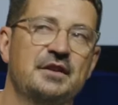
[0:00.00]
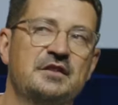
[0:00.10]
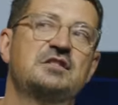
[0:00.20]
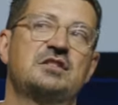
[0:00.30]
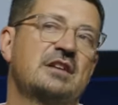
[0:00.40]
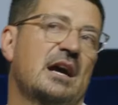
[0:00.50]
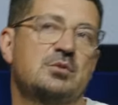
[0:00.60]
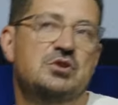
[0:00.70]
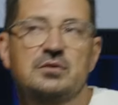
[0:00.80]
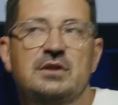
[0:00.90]
this is just how we
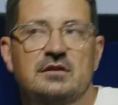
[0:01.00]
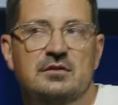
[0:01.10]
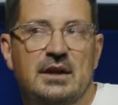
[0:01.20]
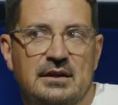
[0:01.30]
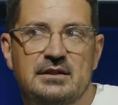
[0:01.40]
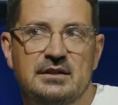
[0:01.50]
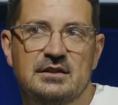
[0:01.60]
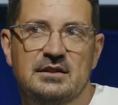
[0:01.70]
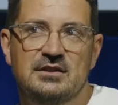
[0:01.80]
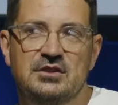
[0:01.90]
do things around here.
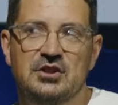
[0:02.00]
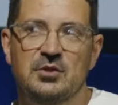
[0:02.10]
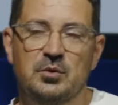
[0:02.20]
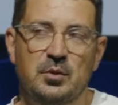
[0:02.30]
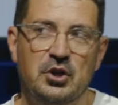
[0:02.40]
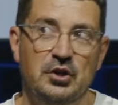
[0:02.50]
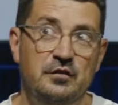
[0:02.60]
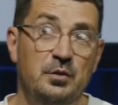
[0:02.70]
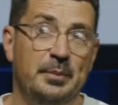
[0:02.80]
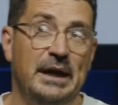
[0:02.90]
You know, we were going
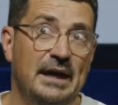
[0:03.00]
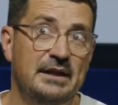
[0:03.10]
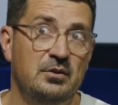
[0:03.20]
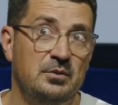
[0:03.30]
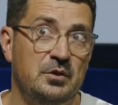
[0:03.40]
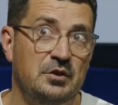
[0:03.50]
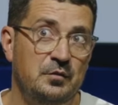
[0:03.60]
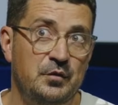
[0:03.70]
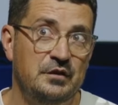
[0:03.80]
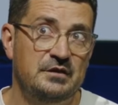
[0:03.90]
to a party on one of the
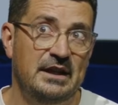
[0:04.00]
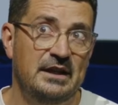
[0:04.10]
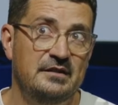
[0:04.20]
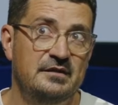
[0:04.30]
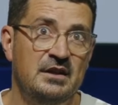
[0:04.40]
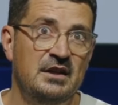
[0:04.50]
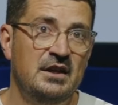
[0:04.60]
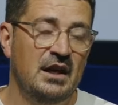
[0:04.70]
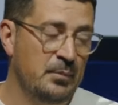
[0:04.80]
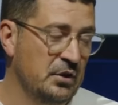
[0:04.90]
first days,
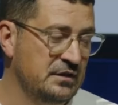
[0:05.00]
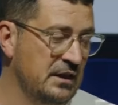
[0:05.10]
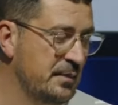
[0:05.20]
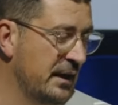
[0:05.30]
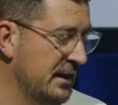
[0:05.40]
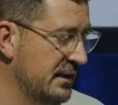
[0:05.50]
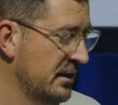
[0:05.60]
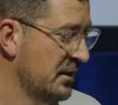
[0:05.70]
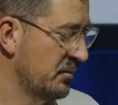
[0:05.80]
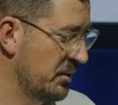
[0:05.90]
a birthday party,
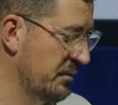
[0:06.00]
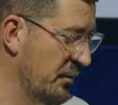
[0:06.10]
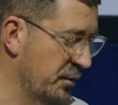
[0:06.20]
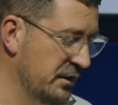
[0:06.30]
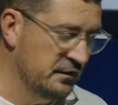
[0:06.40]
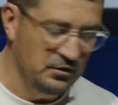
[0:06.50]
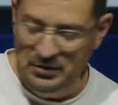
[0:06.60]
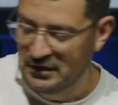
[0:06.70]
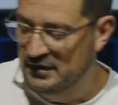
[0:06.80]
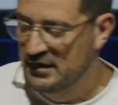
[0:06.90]
one of our friend's
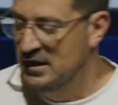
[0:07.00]
daughter's